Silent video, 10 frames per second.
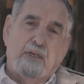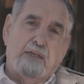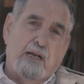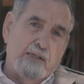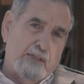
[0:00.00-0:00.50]

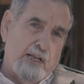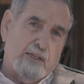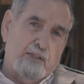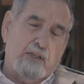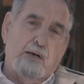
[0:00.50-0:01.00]
And I'd
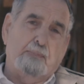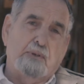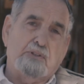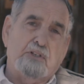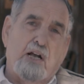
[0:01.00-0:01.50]
taken a
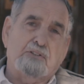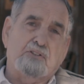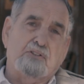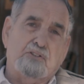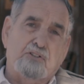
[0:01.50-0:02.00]
couple of
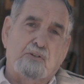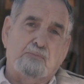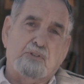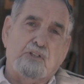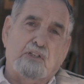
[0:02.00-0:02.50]
shots at
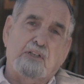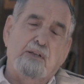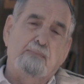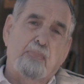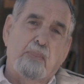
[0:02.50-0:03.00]
Sims Ely,